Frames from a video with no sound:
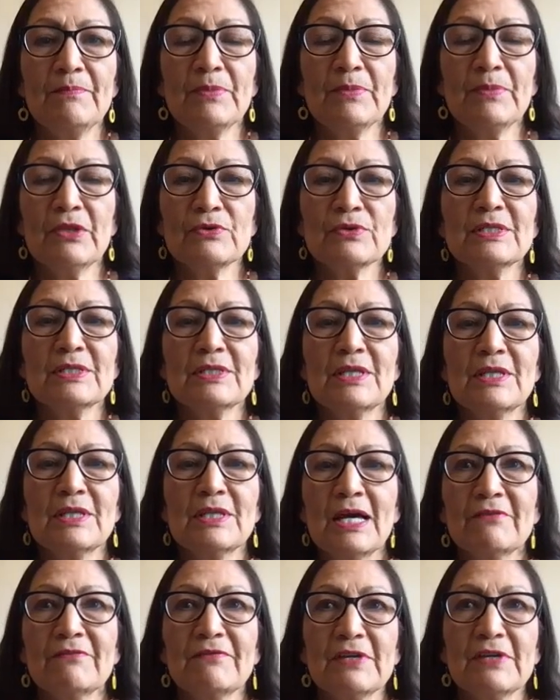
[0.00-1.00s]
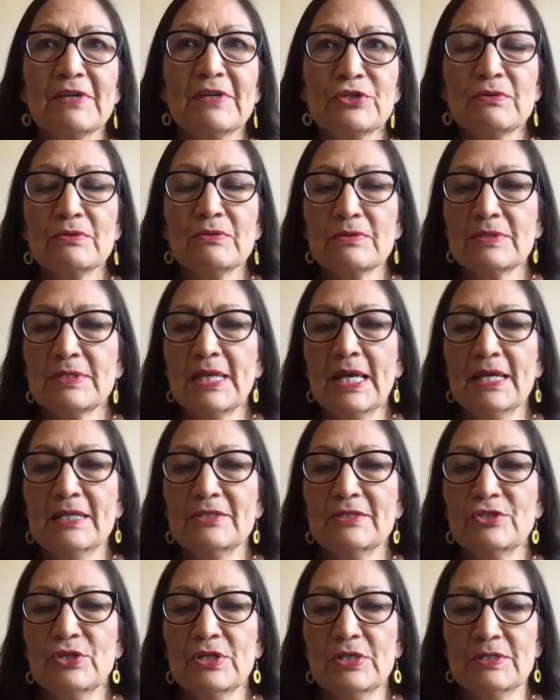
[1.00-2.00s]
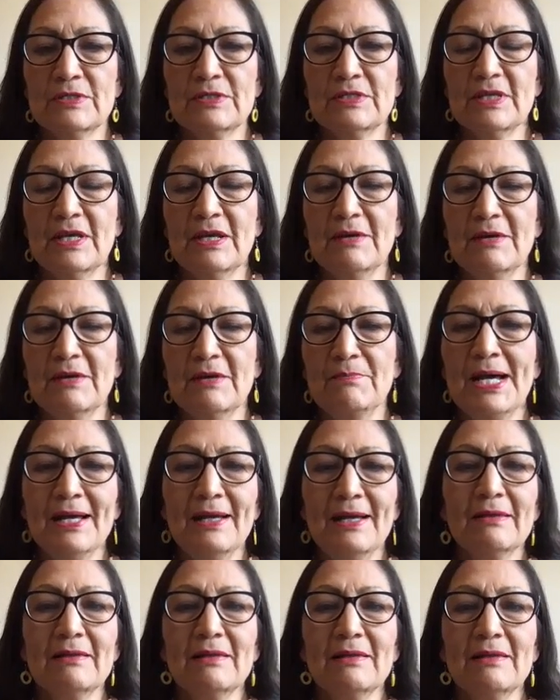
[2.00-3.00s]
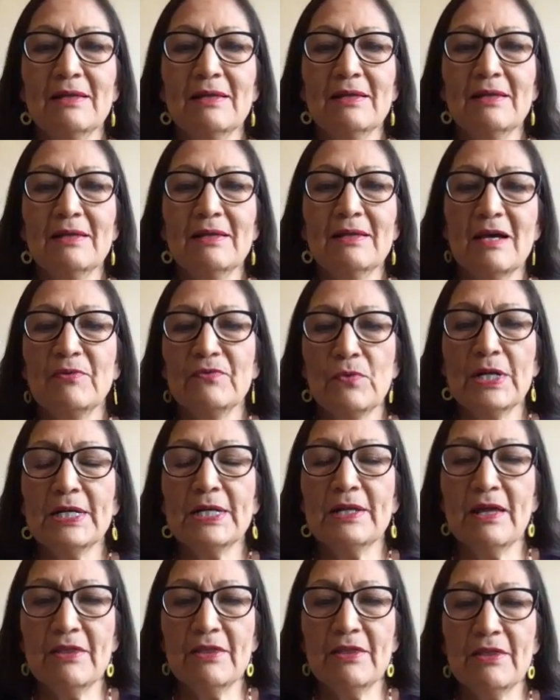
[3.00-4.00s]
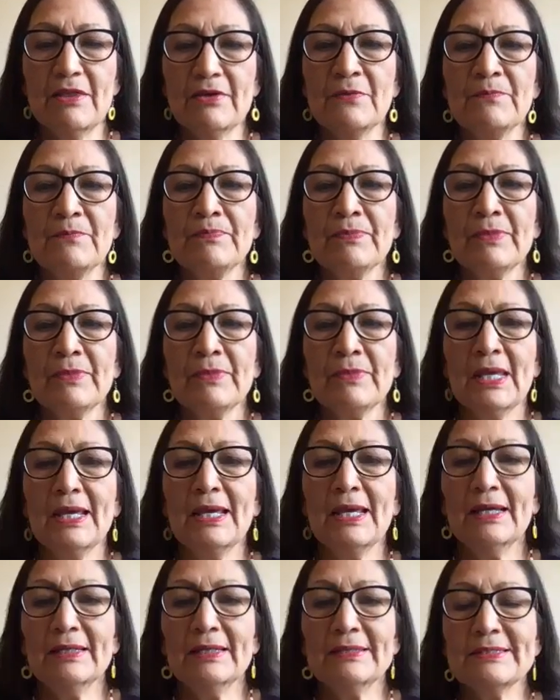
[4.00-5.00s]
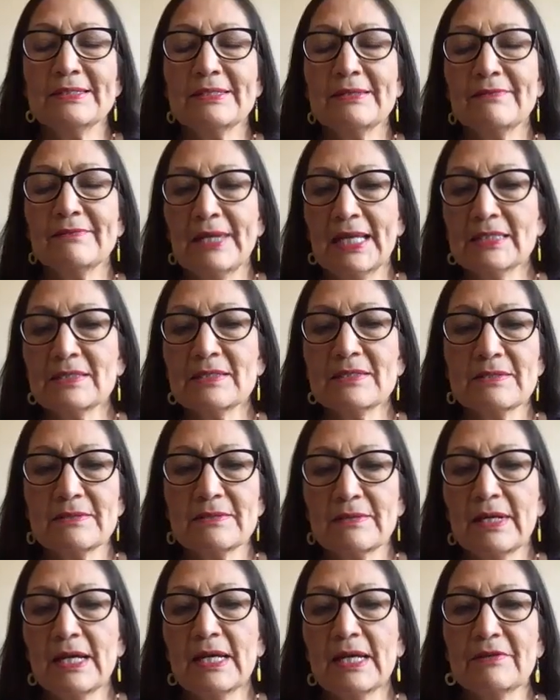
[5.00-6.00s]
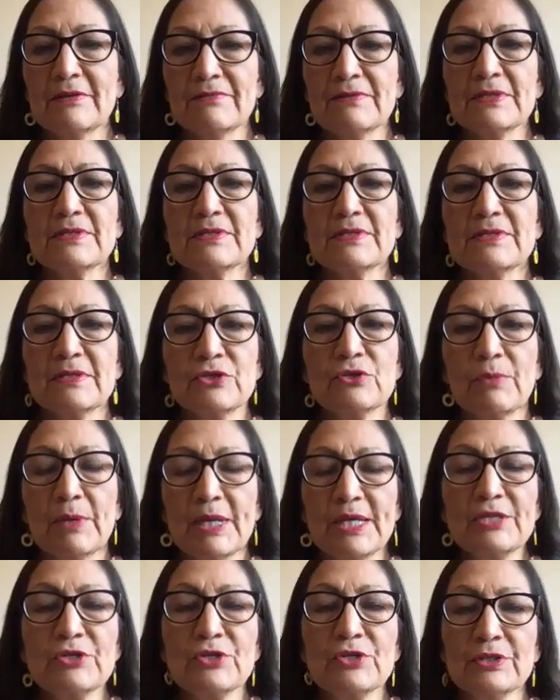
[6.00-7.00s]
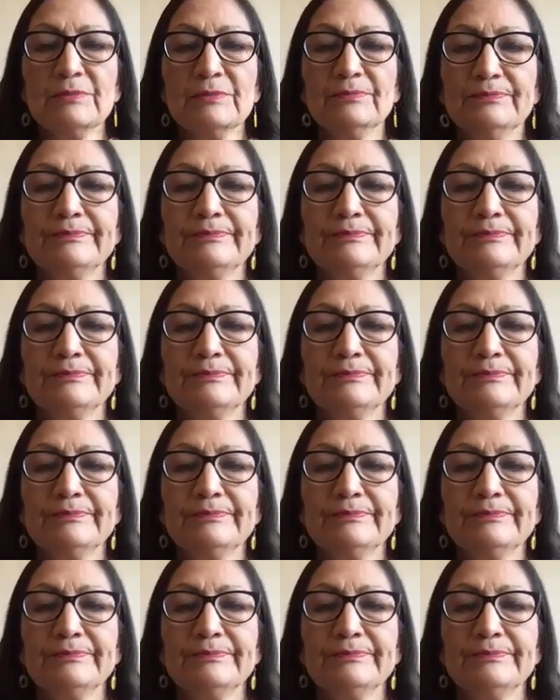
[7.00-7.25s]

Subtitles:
there's a lot of issues that just pile on top of one another, and that's kind of the situation.